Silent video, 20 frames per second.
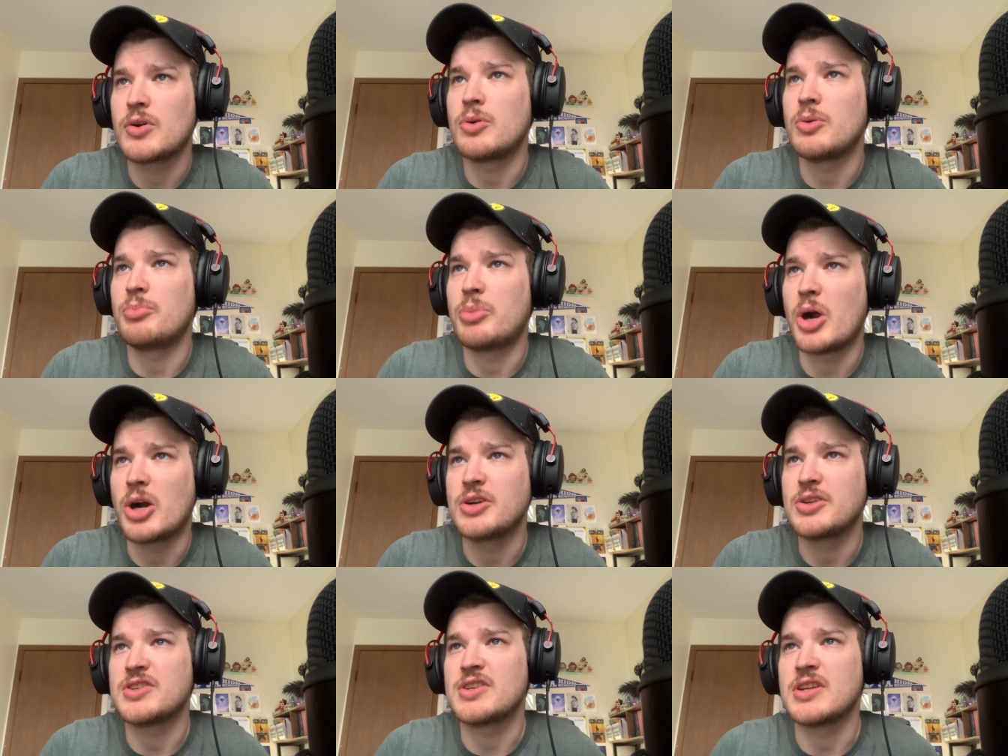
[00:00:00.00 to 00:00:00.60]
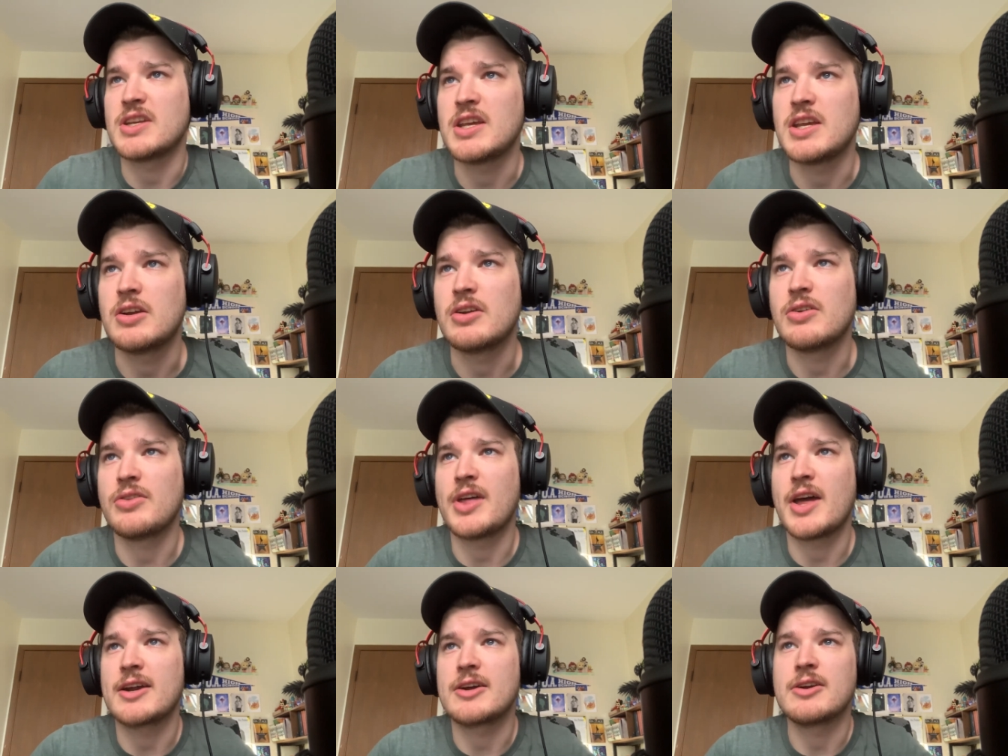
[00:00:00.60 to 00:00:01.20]
parts in
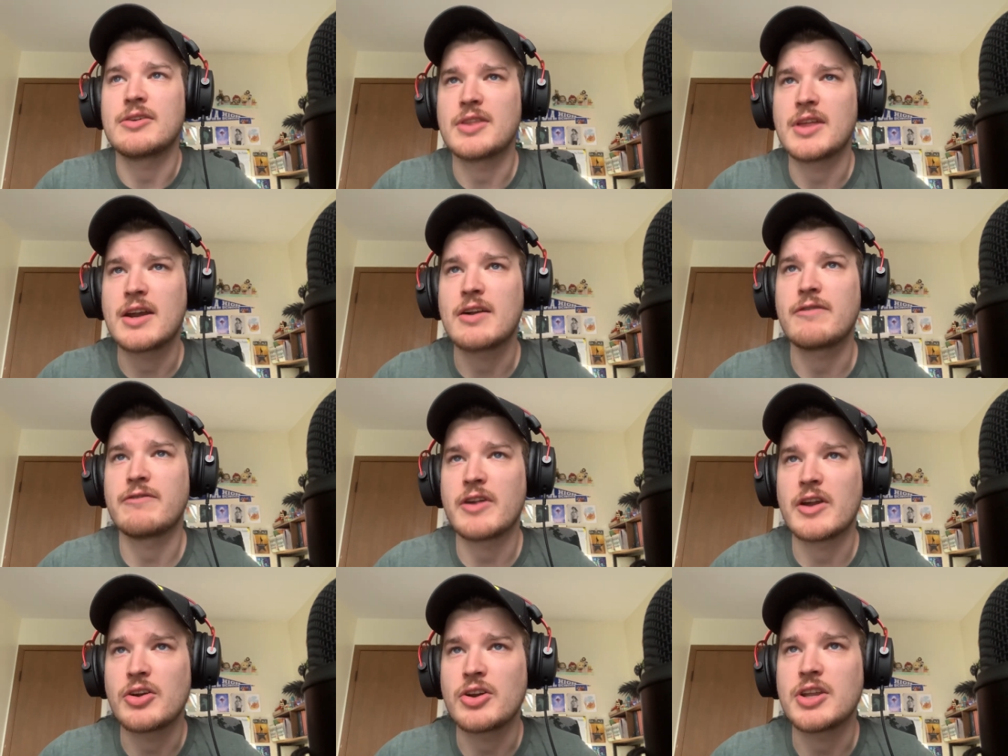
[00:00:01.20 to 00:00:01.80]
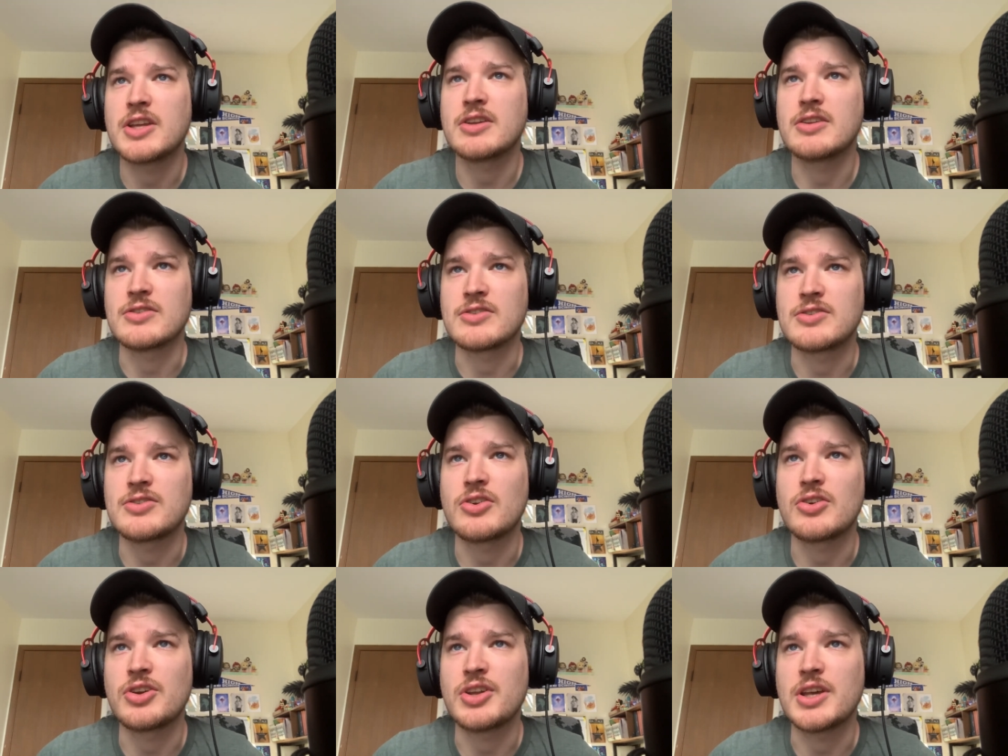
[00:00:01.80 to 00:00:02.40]
here that are very
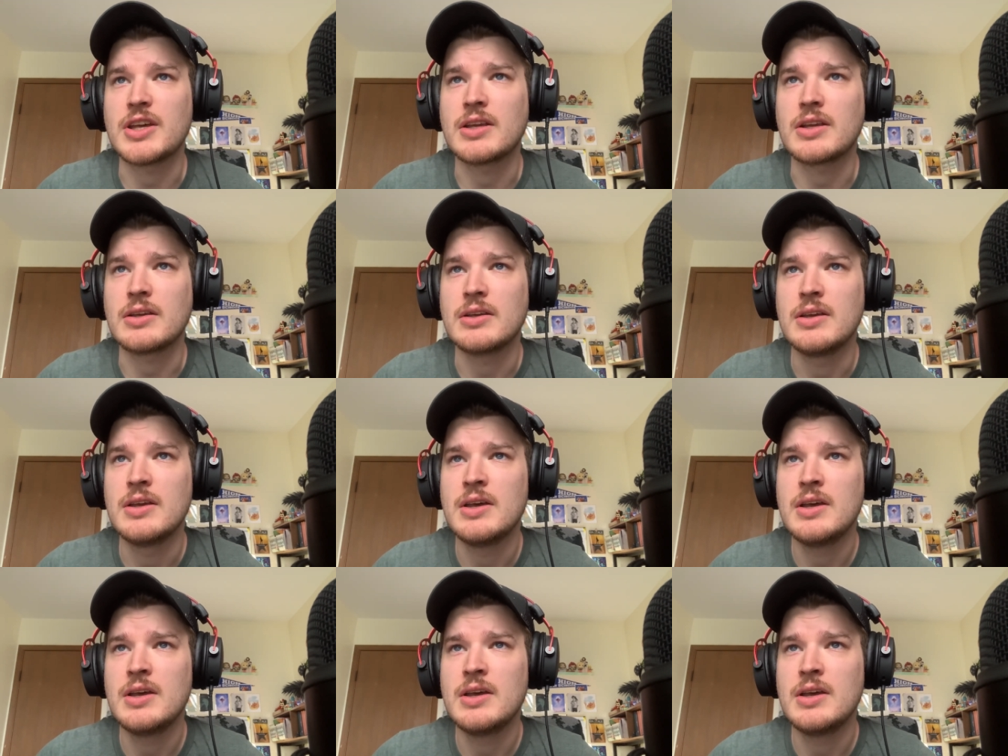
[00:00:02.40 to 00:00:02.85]
concerning.